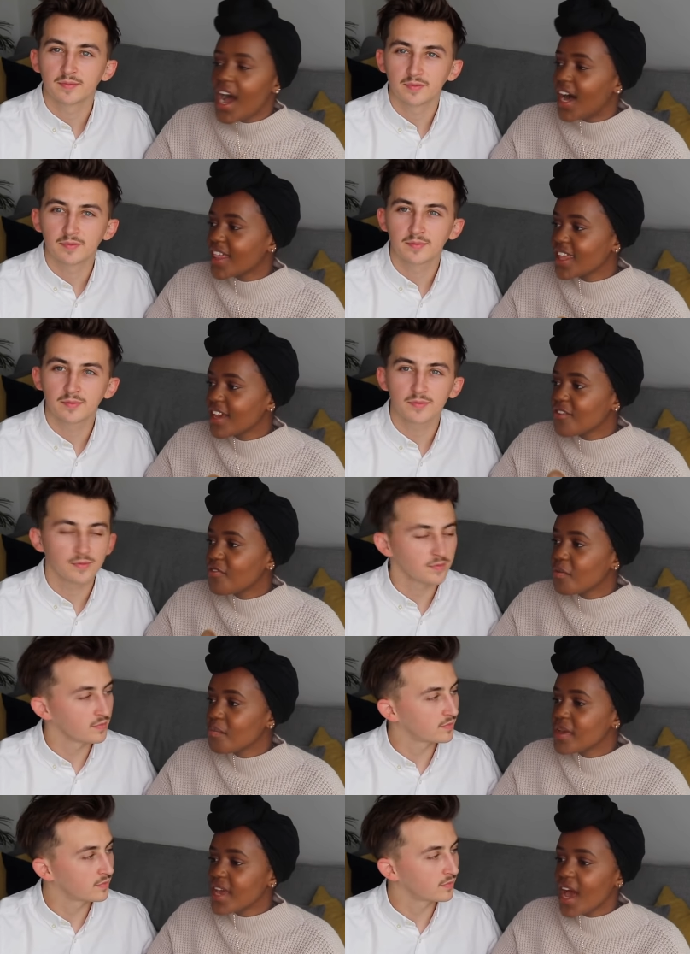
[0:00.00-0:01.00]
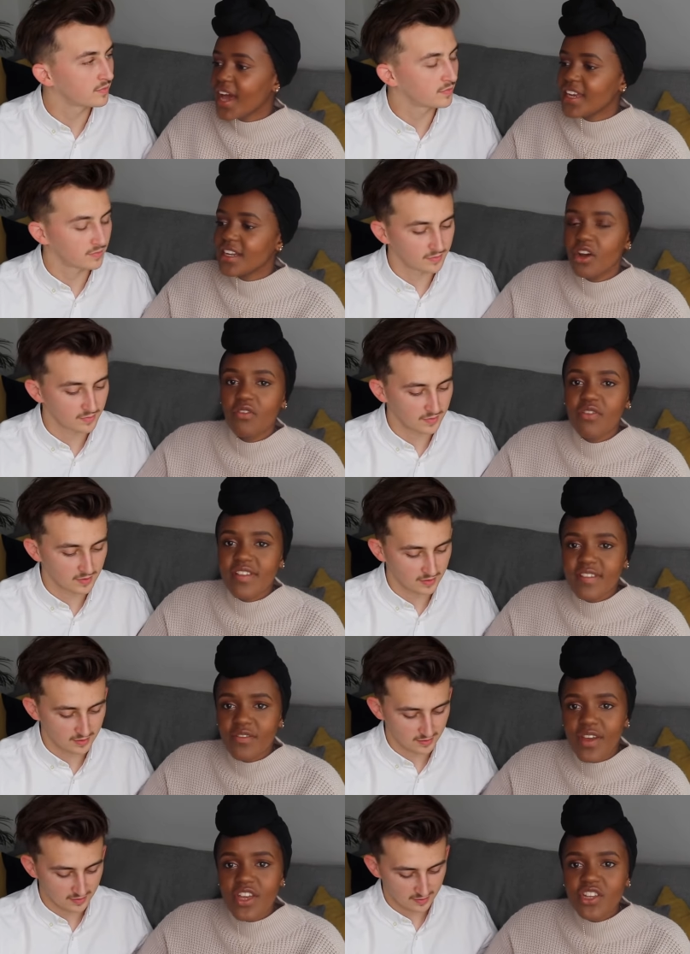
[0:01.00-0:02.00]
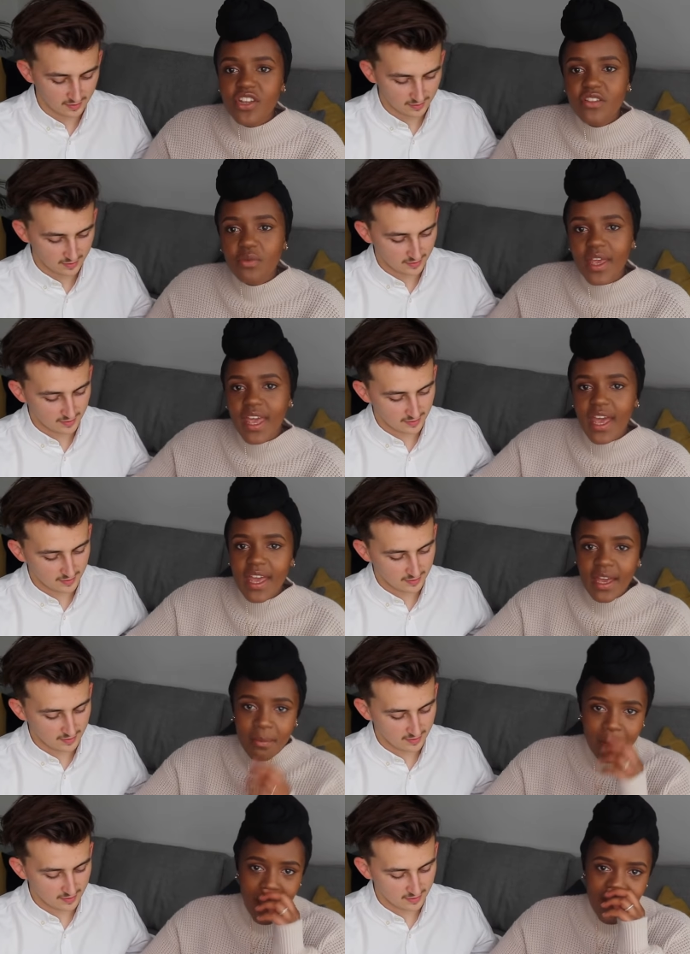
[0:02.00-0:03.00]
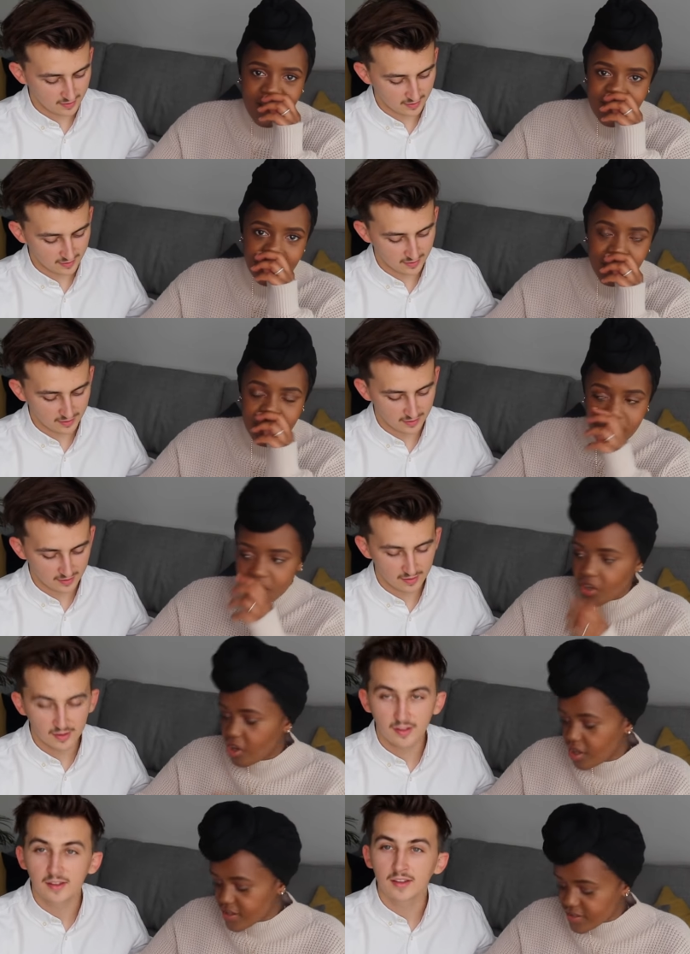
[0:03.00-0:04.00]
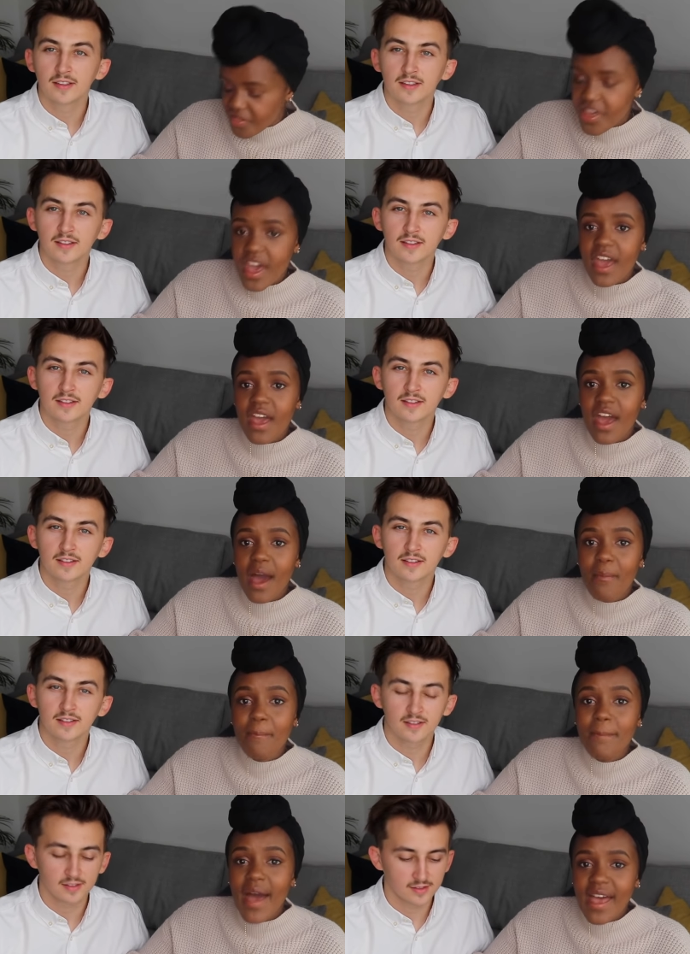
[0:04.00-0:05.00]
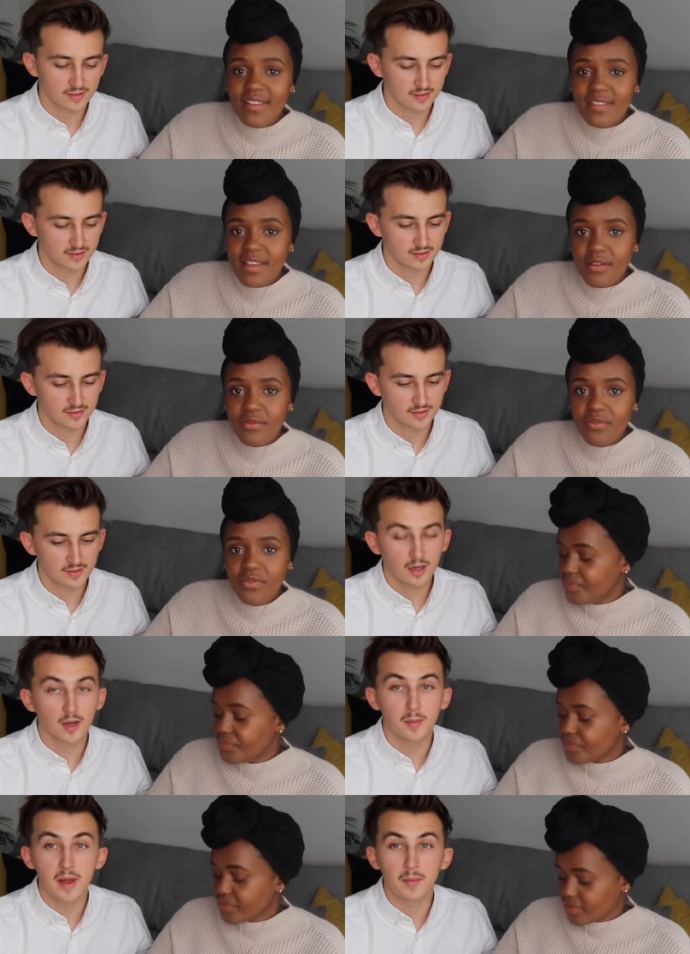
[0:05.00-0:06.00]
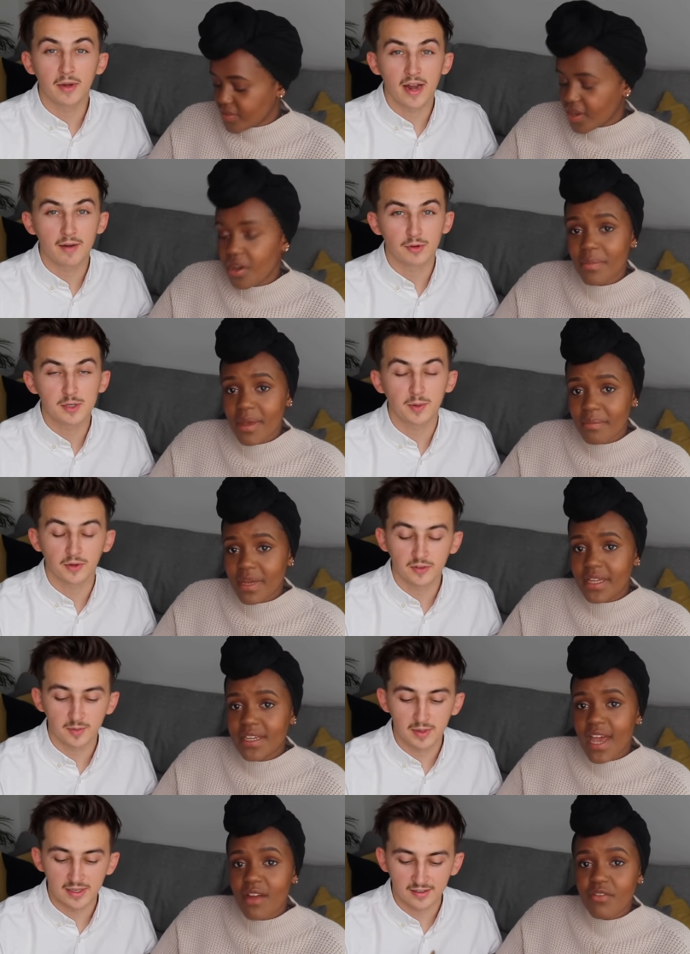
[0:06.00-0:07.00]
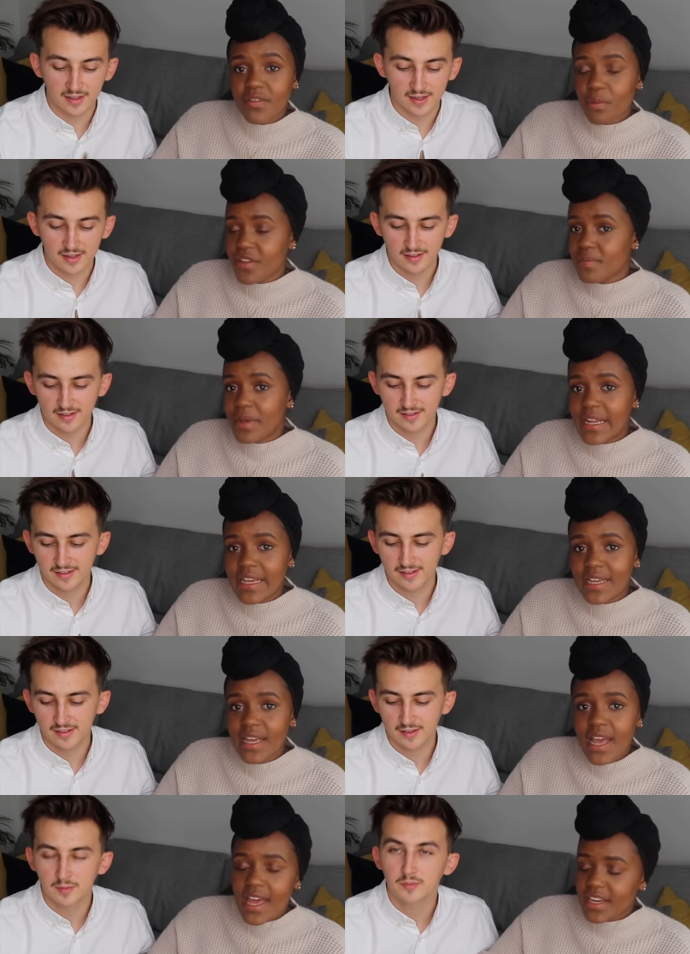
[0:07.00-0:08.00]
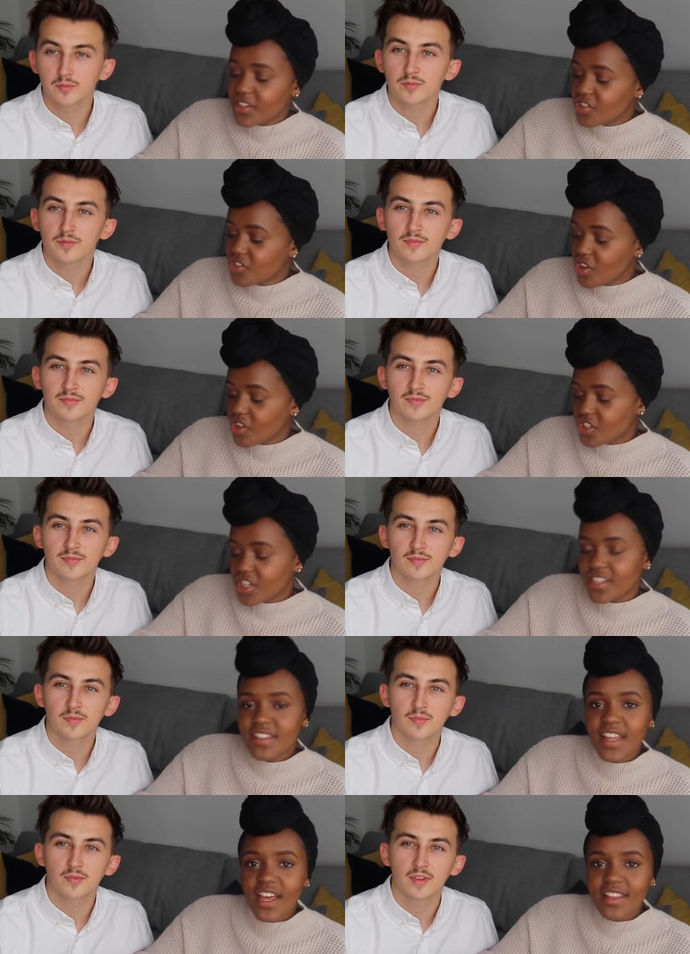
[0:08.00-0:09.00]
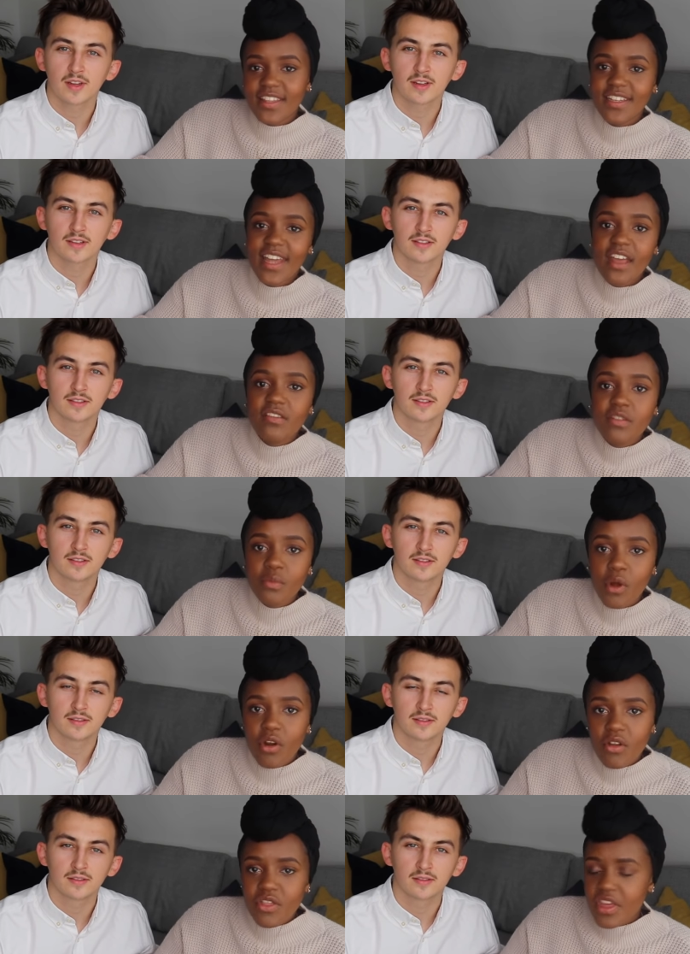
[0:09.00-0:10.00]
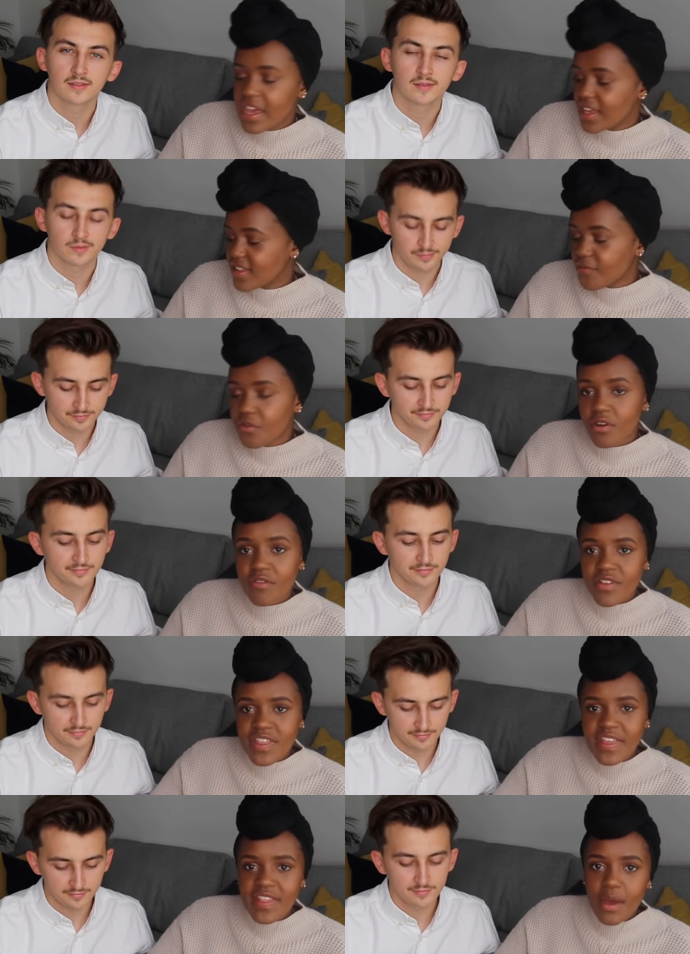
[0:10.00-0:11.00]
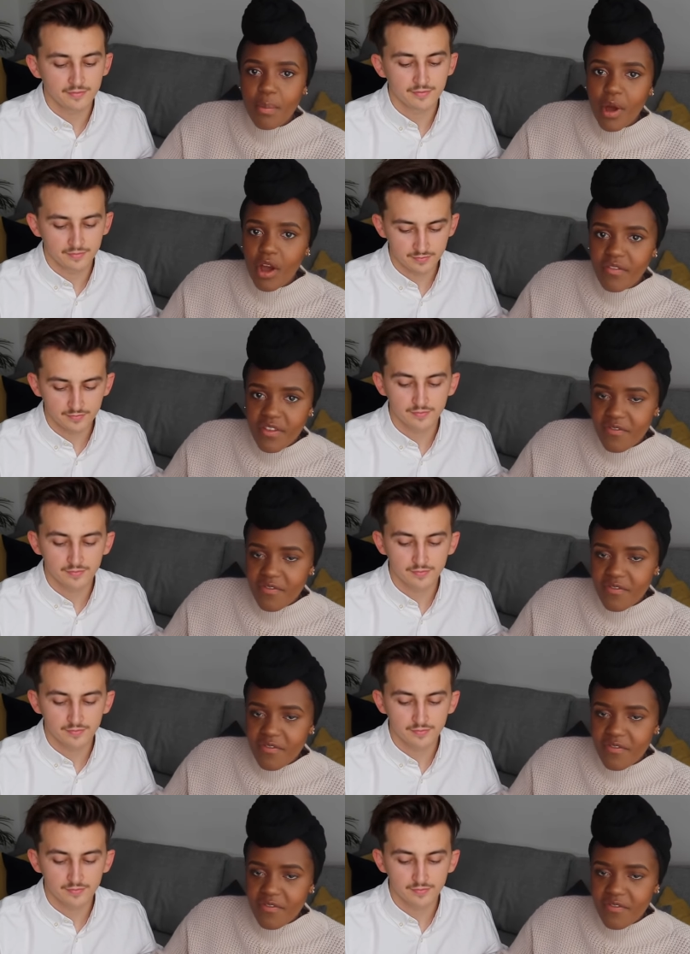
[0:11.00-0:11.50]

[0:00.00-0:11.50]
Speaker 1: I think for me, I had a lot of reservations when getting a pet simply because they're a massive
Speaker 2: commitment and commitment responsibility. And
Speaker 1: responsibility. And it's not just a today and tomorrow thing, it's a forever thing. They're part of the